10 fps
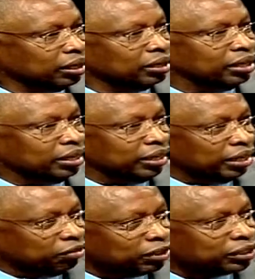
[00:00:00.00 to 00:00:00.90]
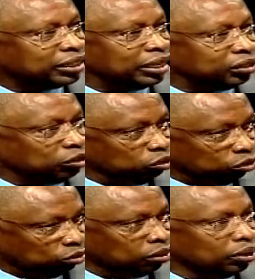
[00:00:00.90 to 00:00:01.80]
And then the liver starts,
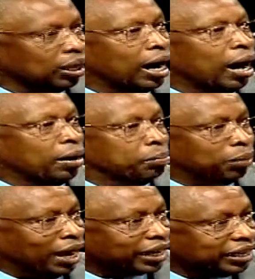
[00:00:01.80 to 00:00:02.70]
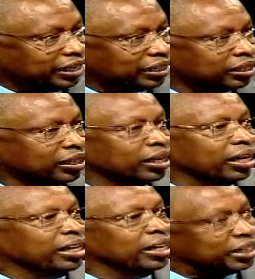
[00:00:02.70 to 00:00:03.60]
blackening,
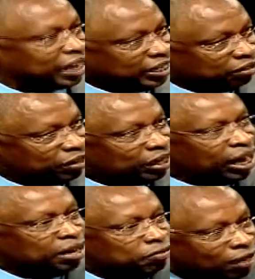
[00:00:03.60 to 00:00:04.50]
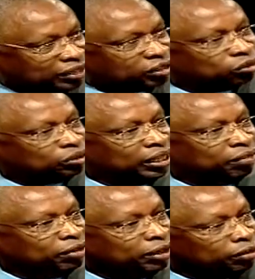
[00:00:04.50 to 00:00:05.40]
and it can even advance
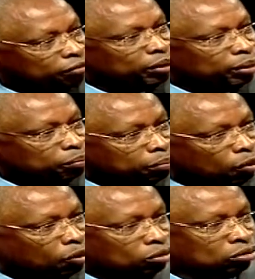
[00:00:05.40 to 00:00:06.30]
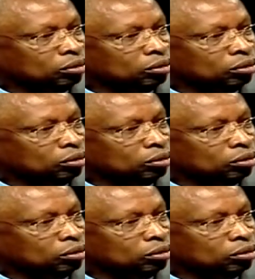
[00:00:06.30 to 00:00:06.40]
to even the more